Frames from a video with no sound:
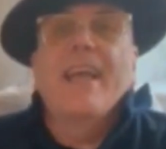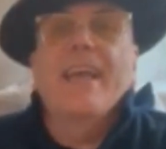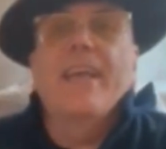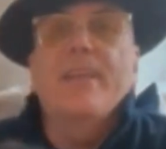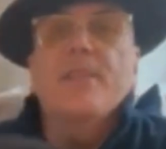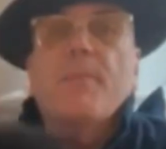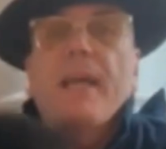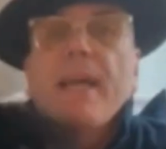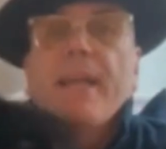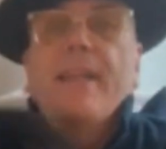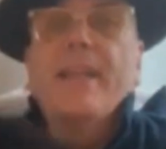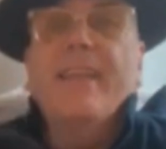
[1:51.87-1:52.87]
Here's
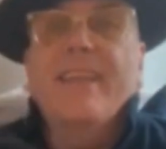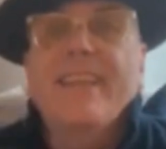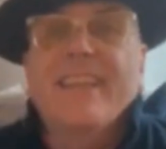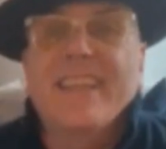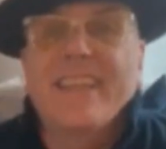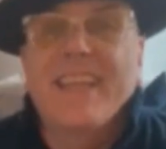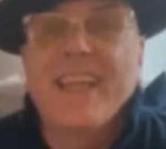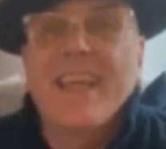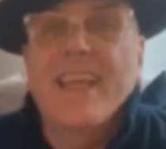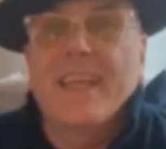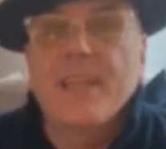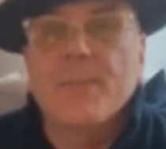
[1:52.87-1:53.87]
Pan.
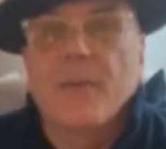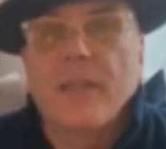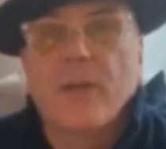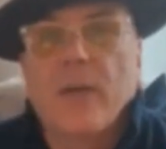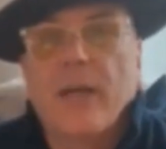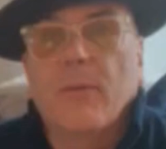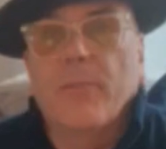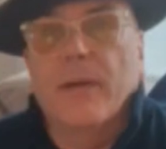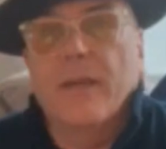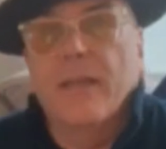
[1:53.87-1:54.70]
He's my little helper.